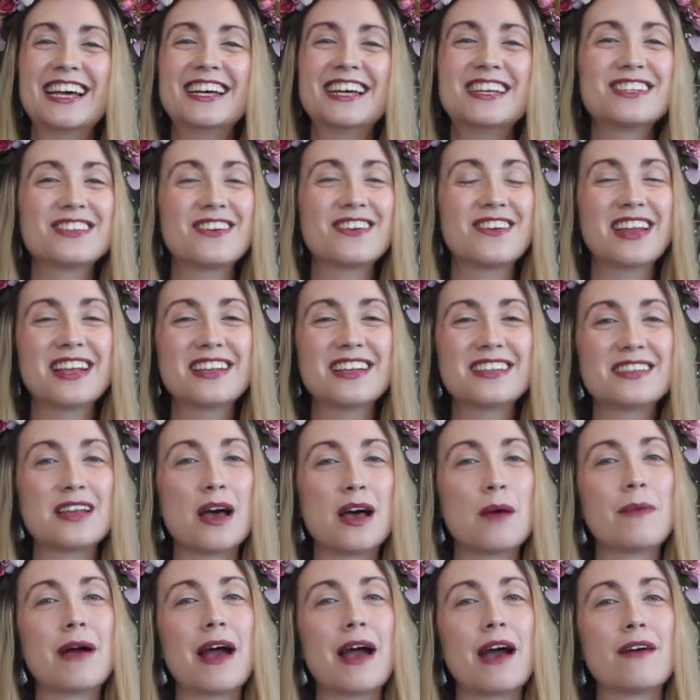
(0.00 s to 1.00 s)
so let's
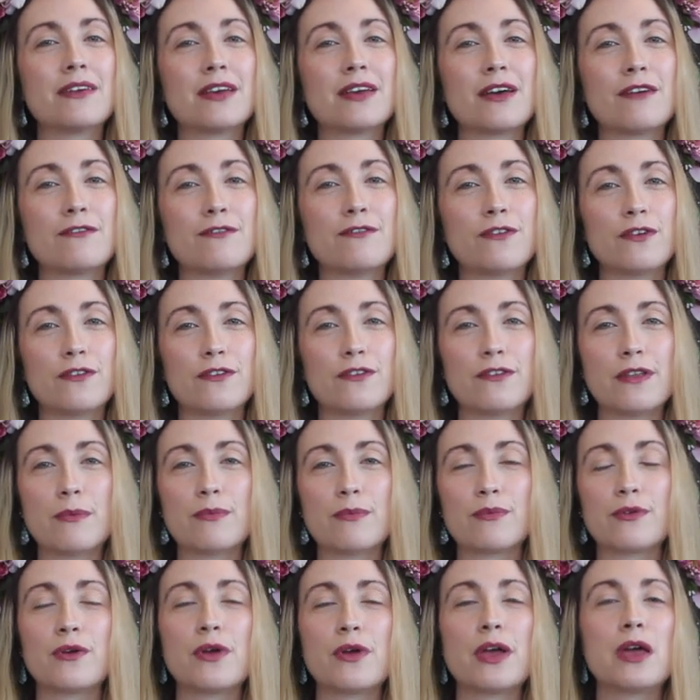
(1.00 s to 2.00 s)
start by having a full
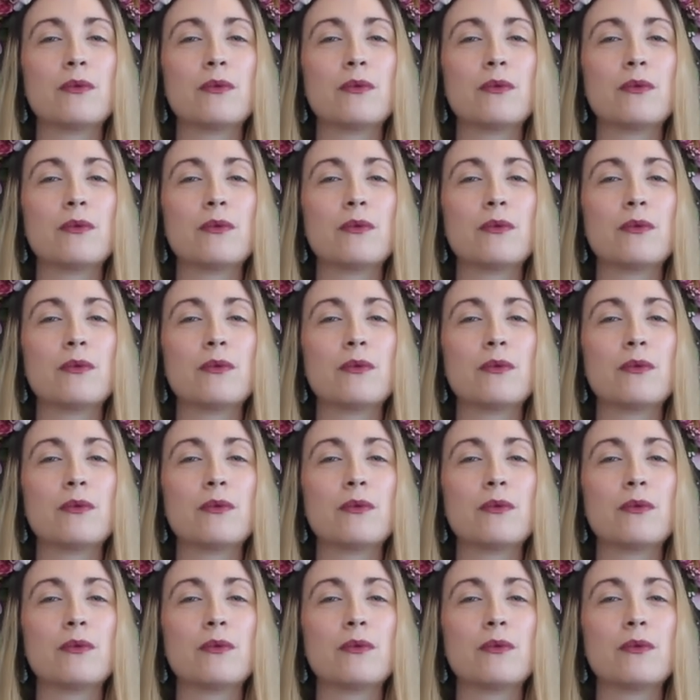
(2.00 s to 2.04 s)
flip through.